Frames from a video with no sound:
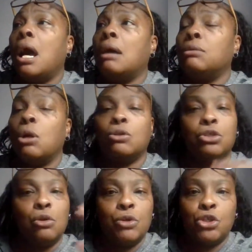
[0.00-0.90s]
long
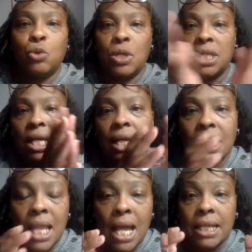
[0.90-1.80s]
story short, they
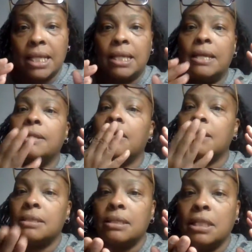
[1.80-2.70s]
collided and their
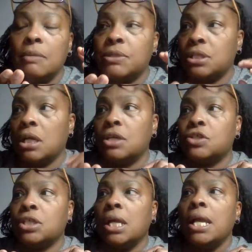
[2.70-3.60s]
lips touched.
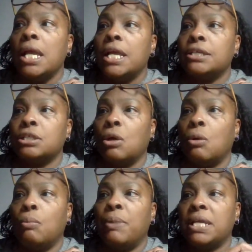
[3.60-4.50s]
And so
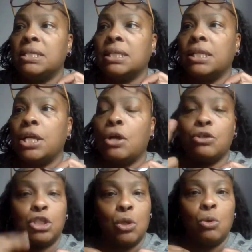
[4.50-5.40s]
basically her
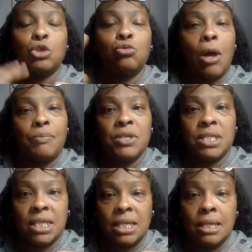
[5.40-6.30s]
soul swapped into
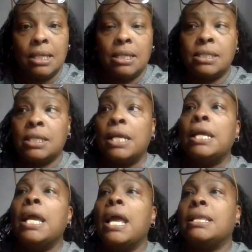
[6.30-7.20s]
his.
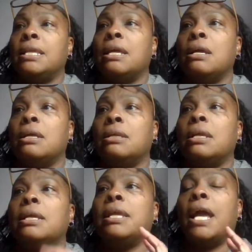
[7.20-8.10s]
And then
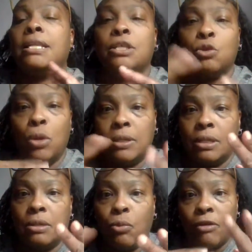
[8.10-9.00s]
they had to do it
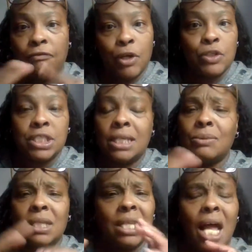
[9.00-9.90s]
reverse. It was
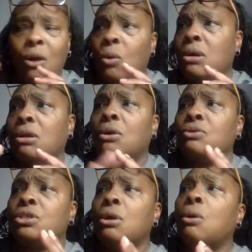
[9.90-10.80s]
a lot going on.
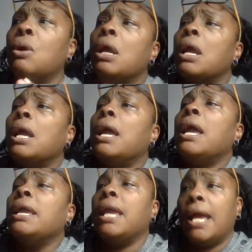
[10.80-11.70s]
So
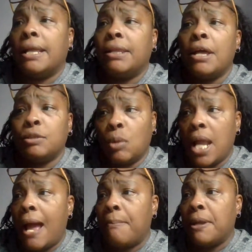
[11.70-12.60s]
Yeah, that's what
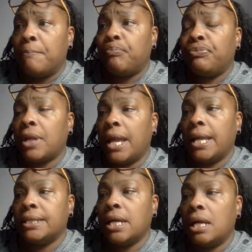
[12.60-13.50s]
happened.
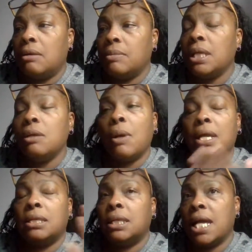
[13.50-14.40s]
And anyway,
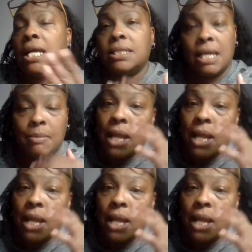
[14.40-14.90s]
the last time it